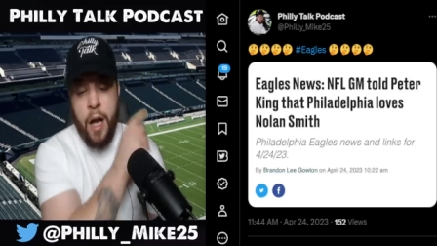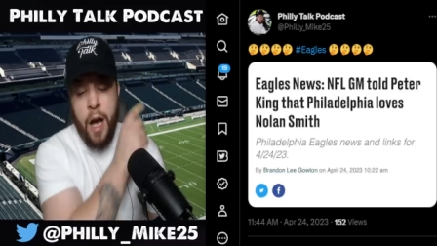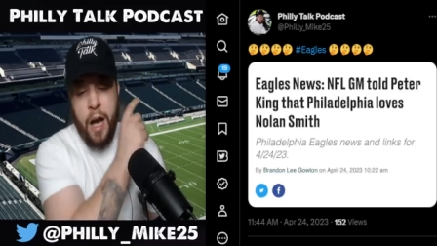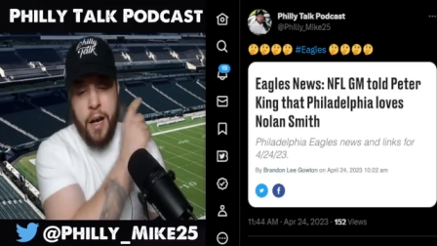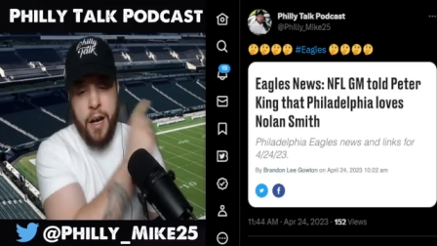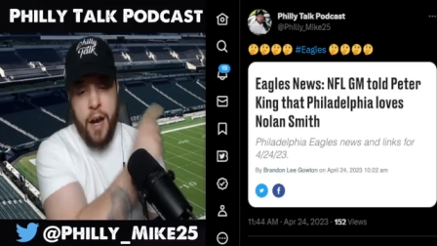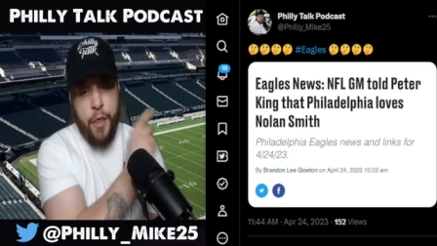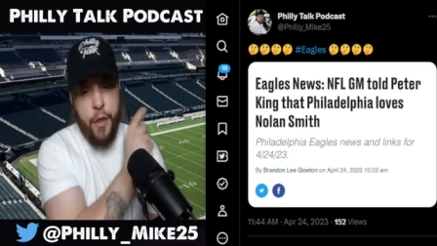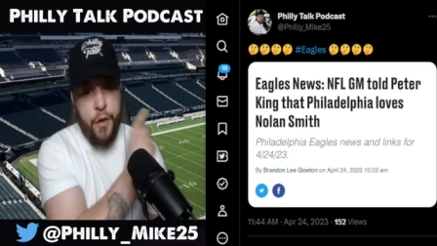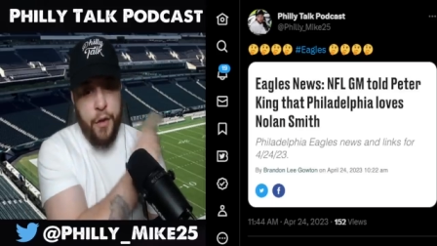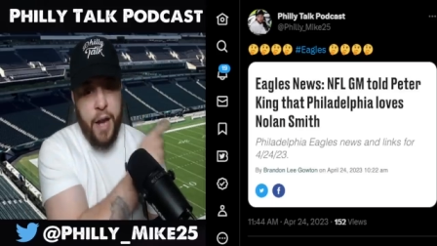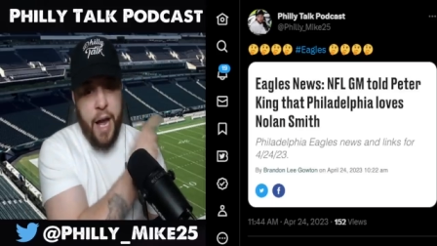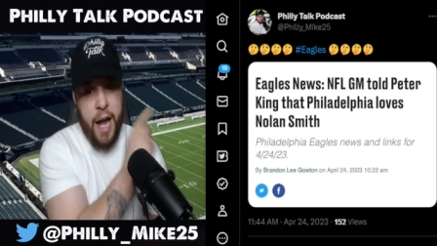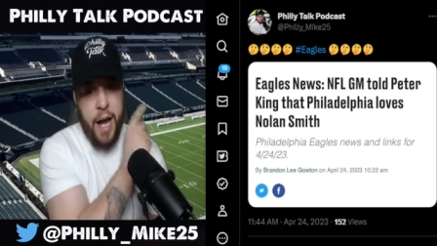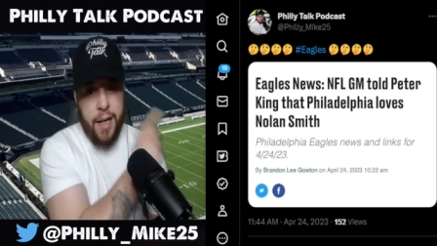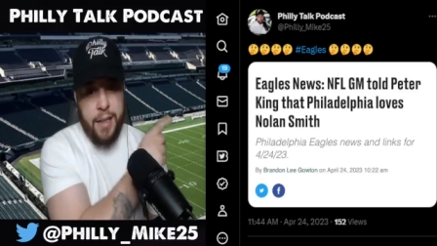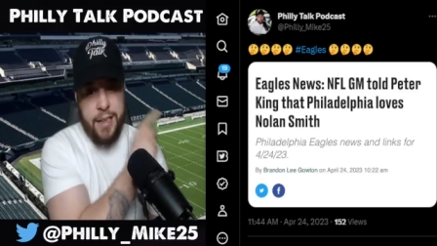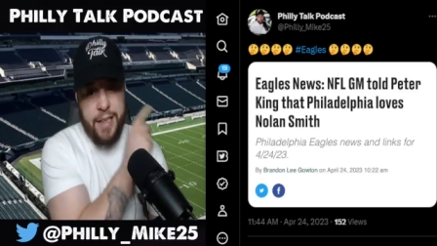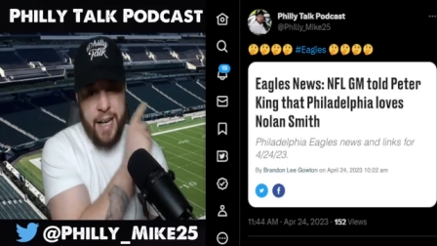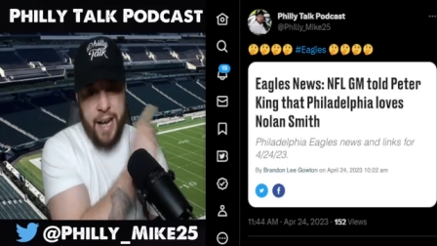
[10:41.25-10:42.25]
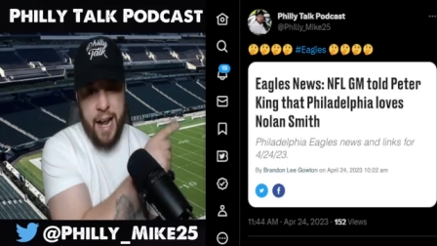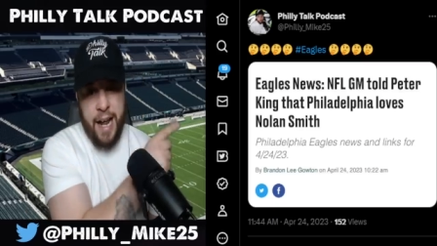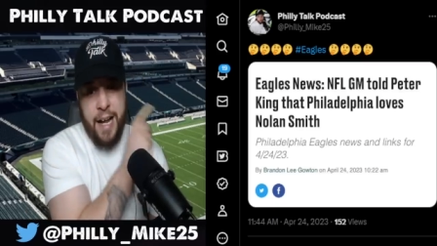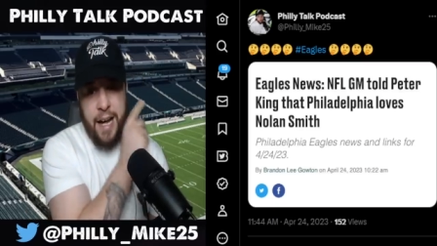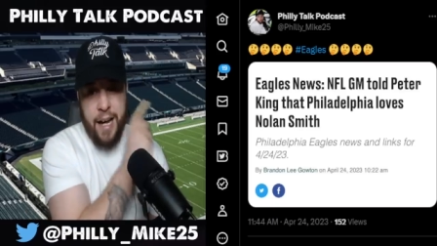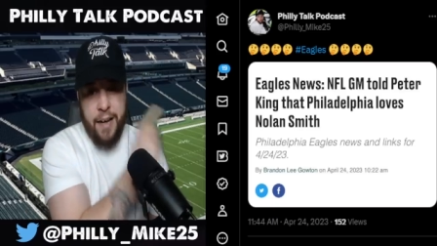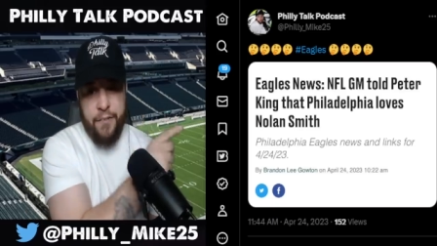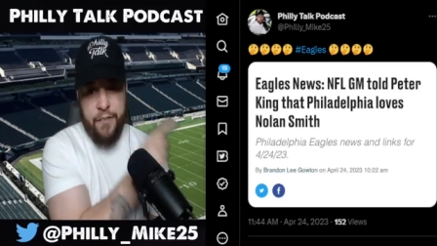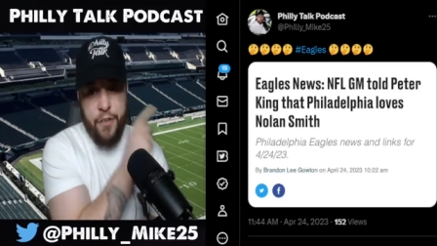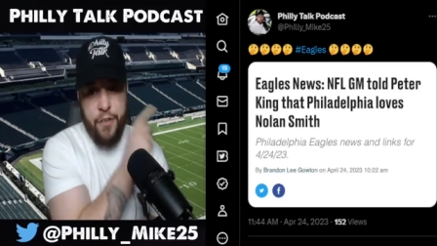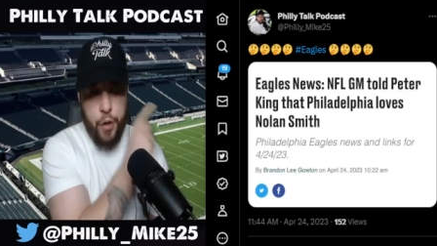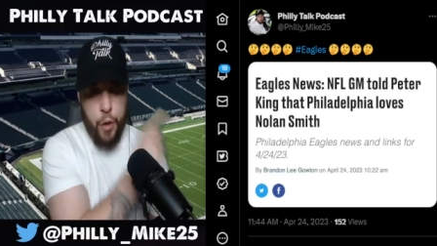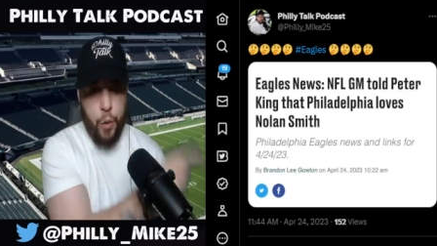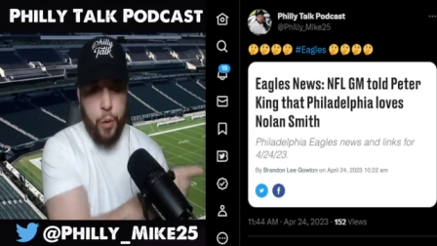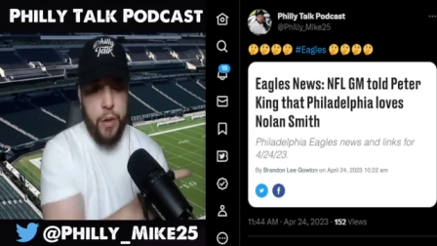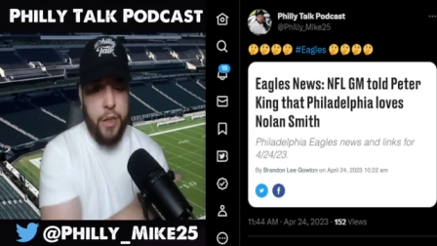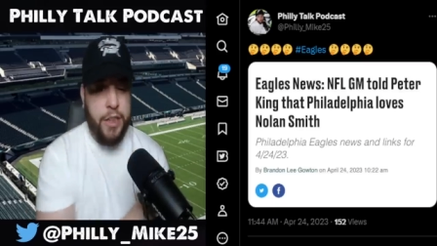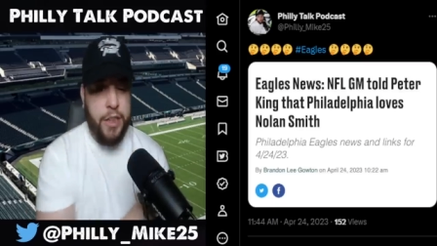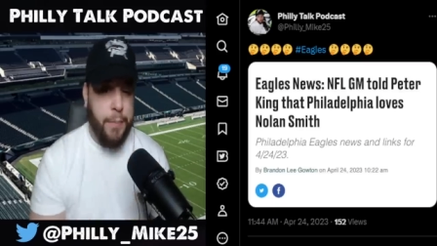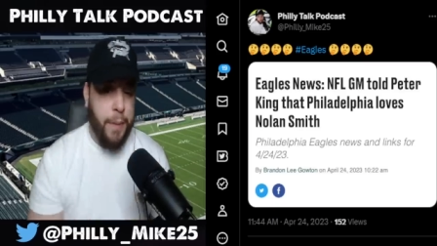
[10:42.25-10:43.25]
Another knock that I got for
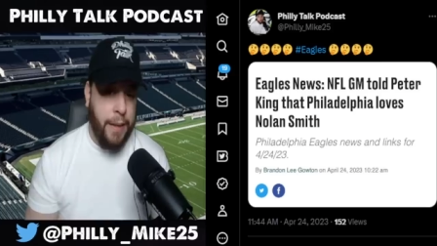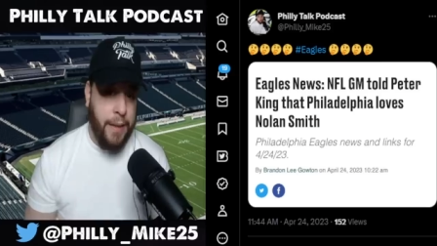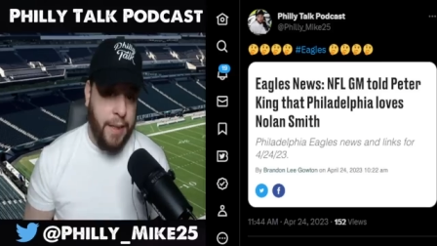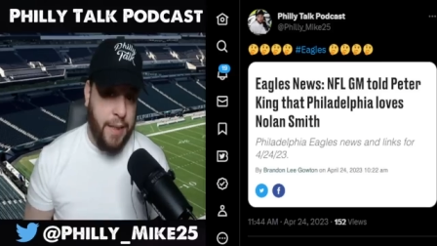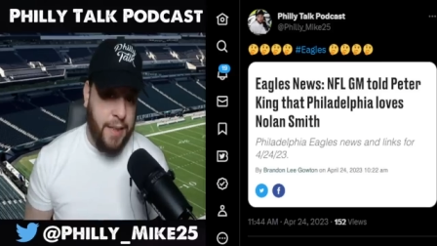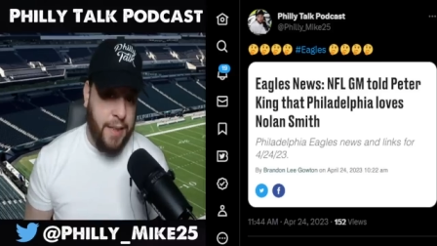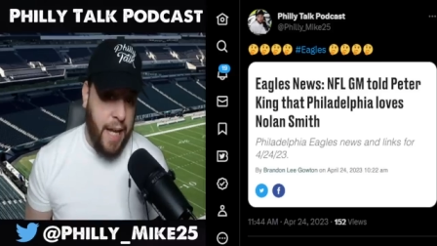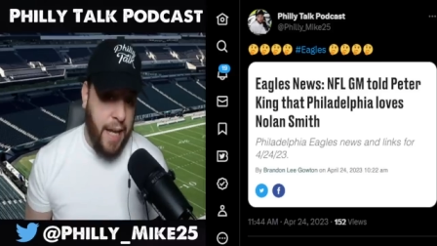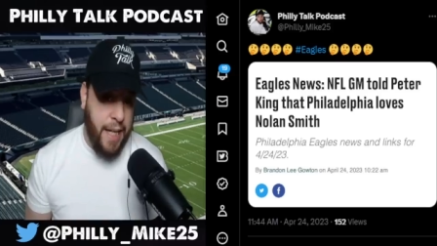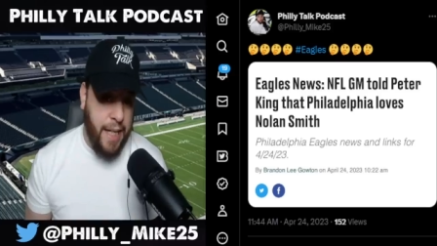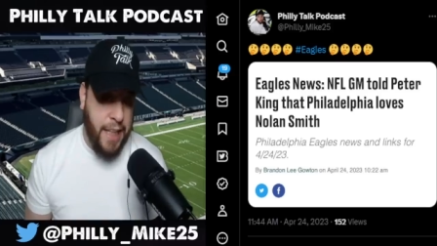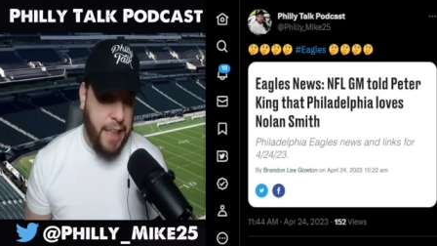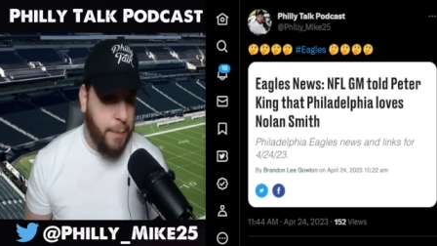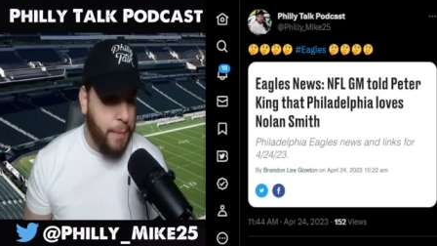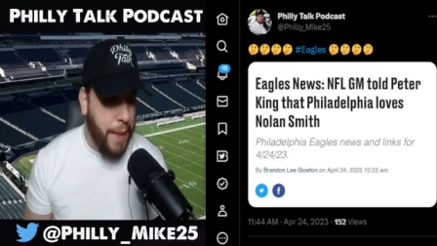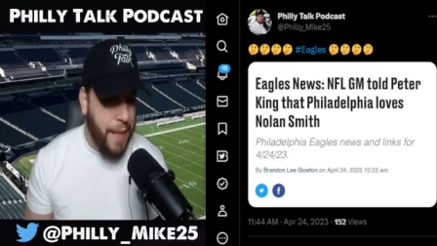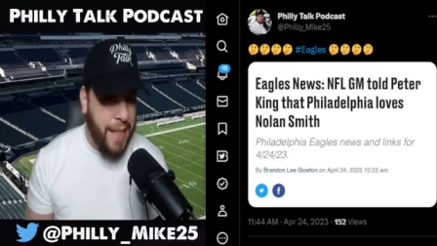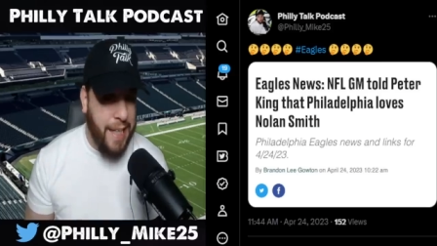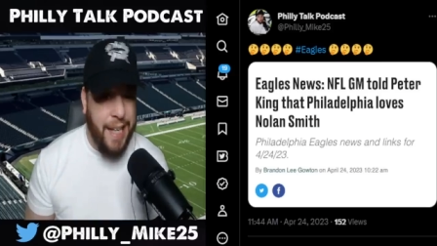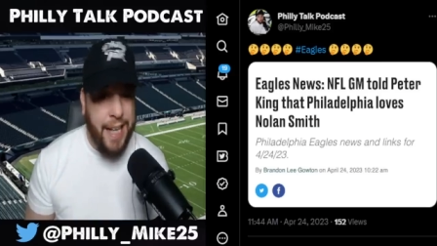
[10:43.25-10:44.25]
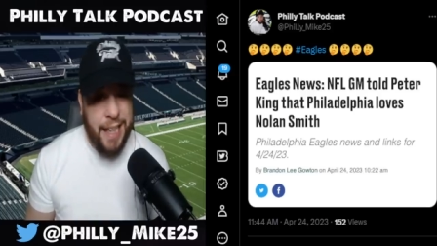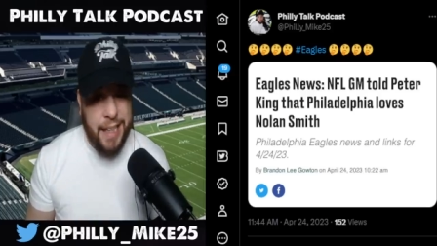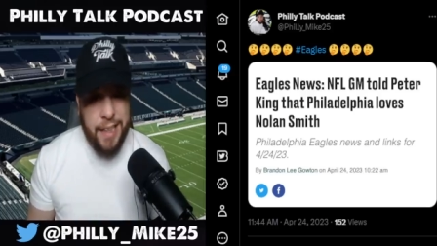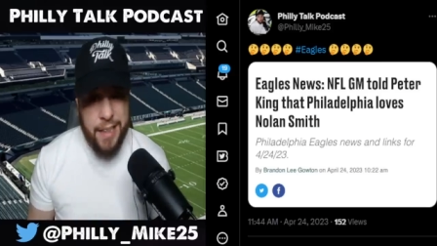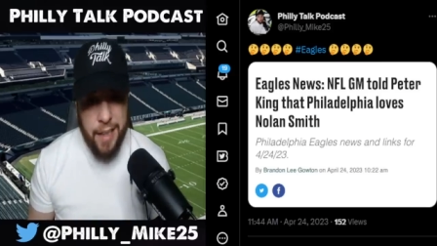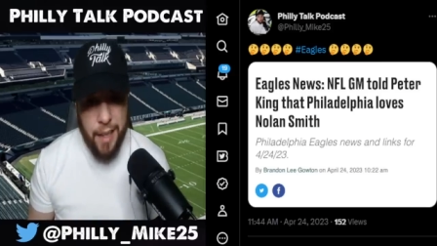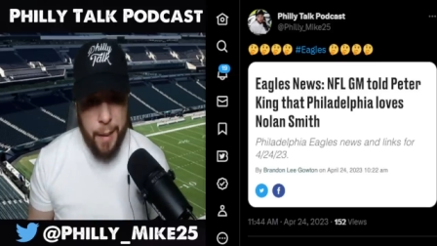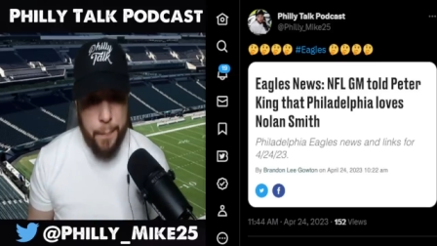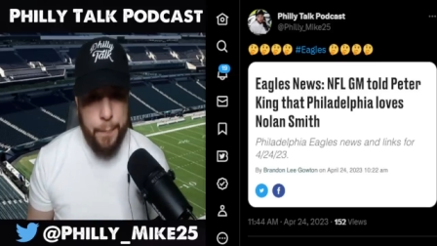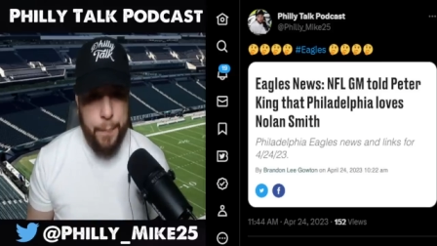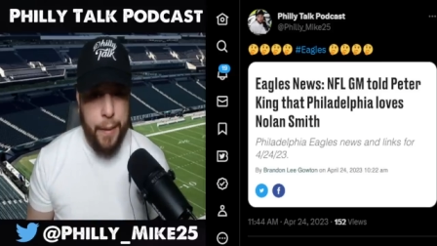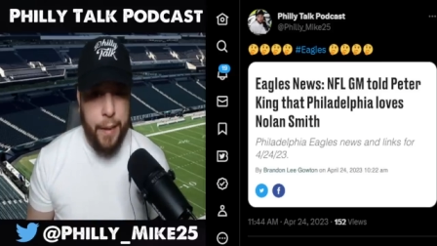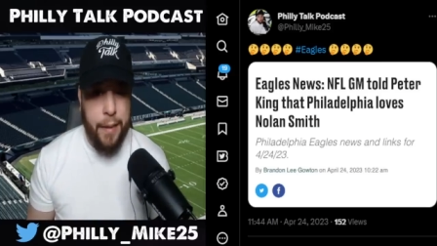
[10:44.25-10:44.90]
Nolan Smith is that he's been nicked up